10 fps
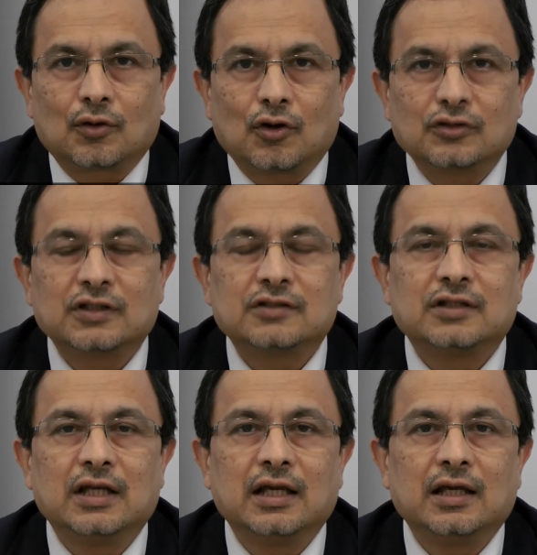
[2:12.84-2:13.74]
causes
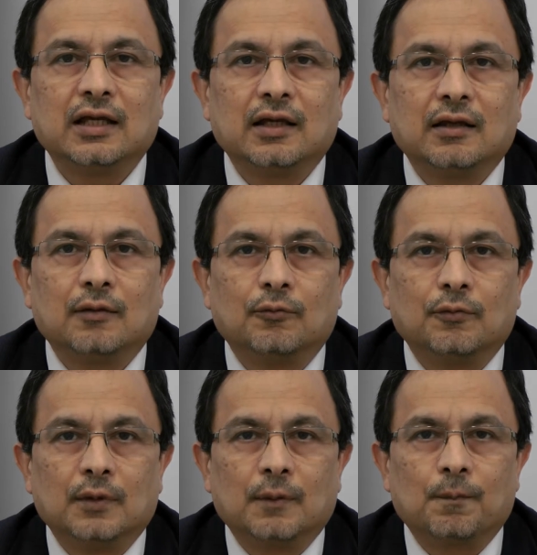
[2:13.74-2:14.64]
the
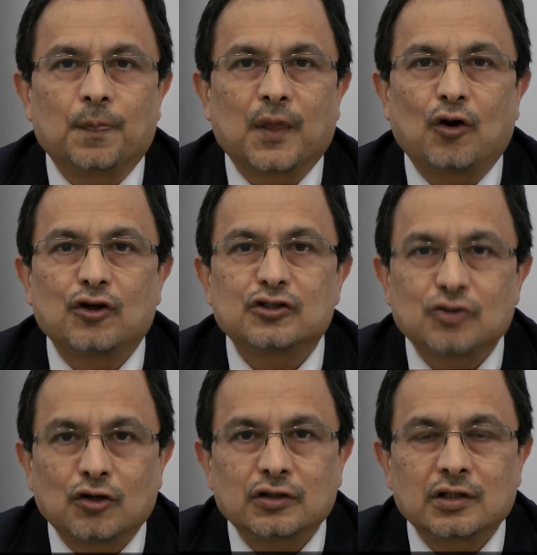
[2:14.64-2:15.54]

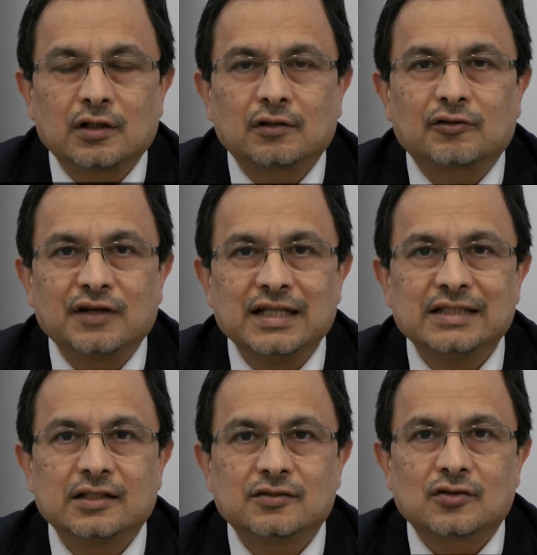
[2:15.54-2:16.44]
horizontal
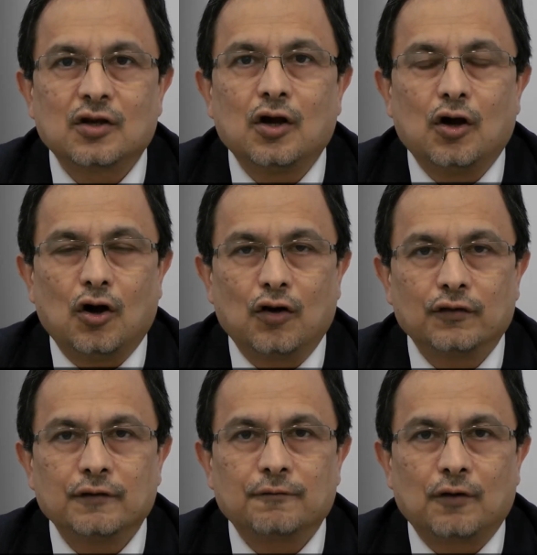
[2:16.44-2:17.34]
creases
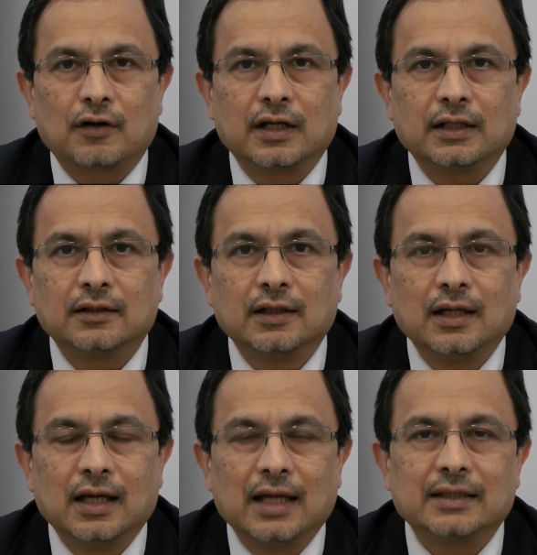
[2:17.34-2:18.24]
on the forehead.
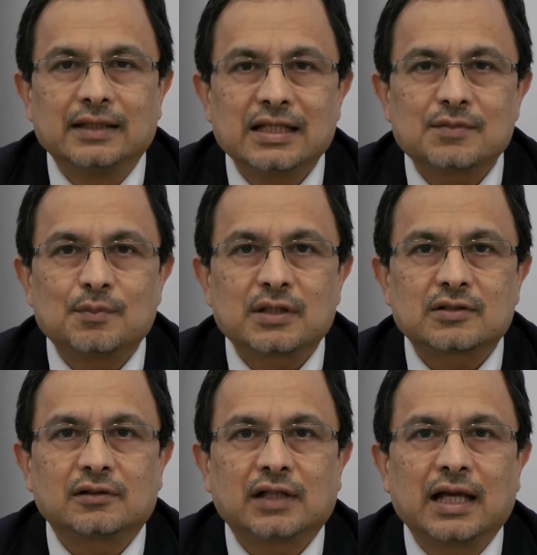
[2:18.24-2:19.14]
And this
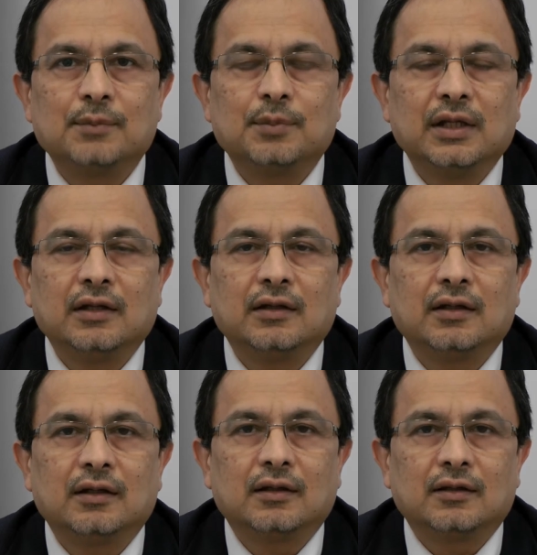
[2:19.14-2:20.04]
muscle can
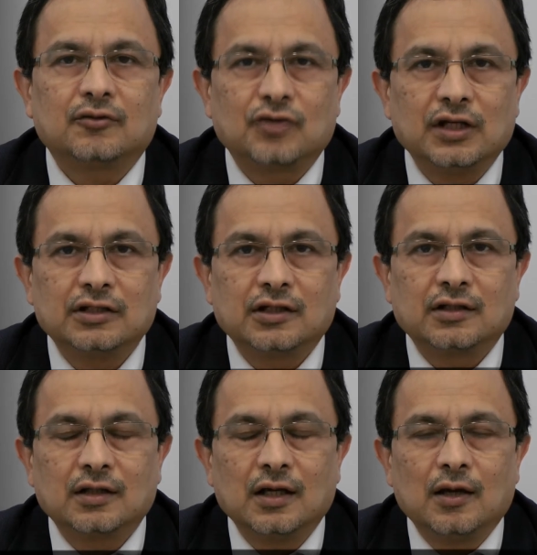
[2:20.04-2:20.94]
be
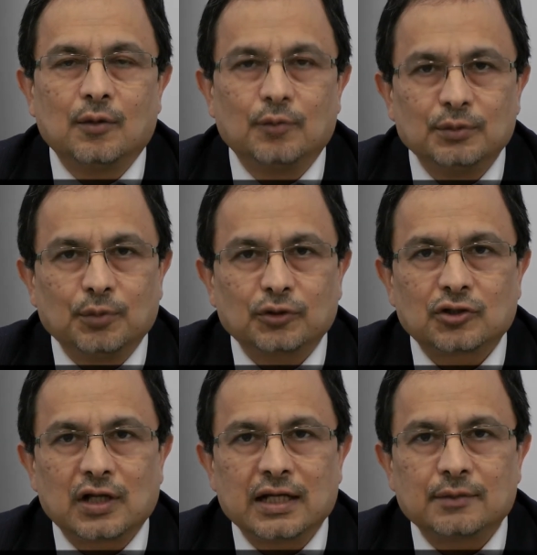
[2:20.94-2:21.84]
treated with
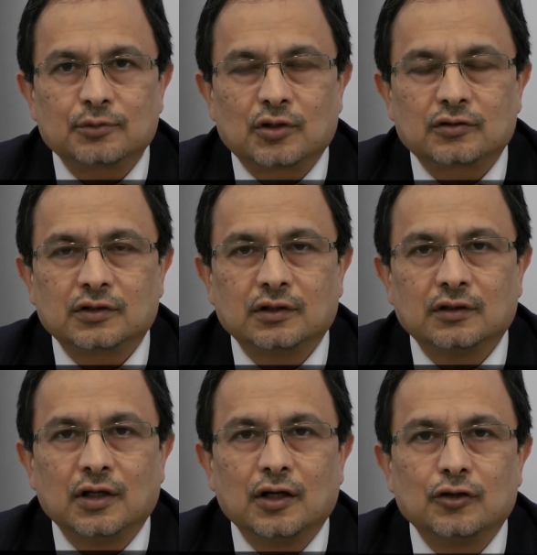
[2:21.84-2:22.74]
botulinum
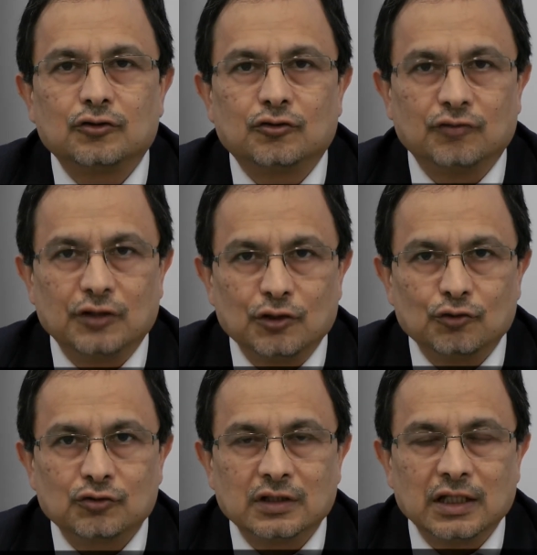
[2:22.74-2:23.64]
toxin to
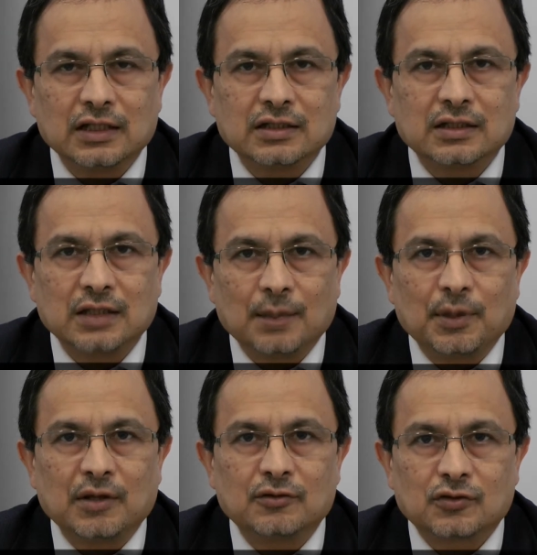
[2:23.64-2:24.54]
reduce the
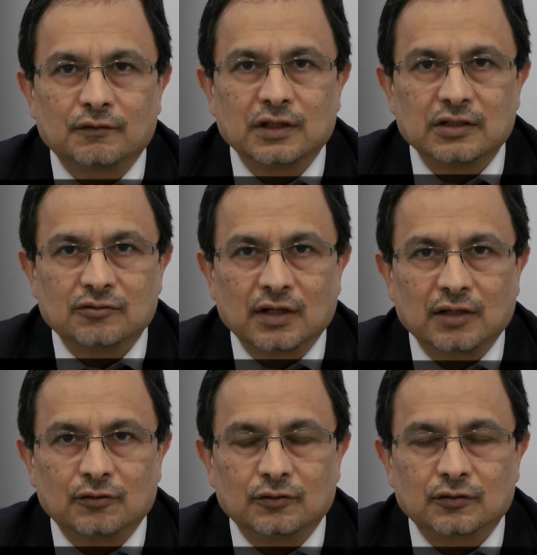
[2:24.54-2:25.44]
appearance of these
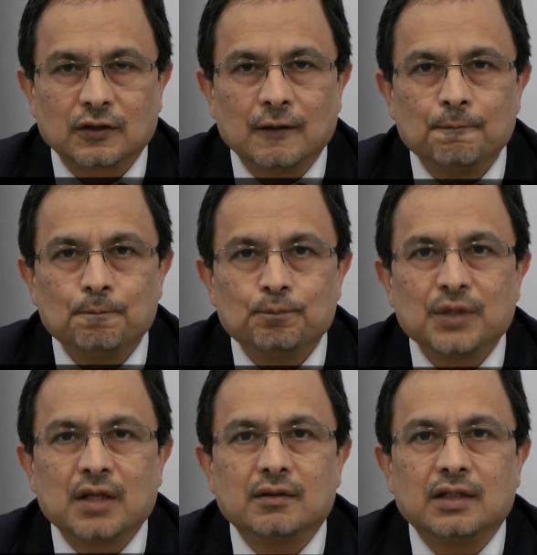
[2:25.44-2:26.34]
wrinkles.
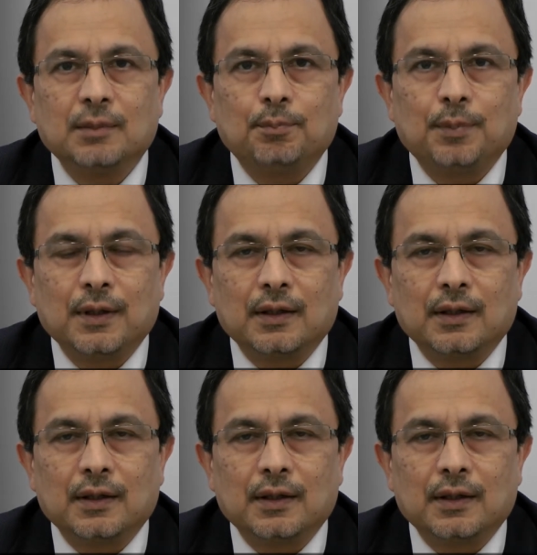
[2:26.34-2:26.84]
The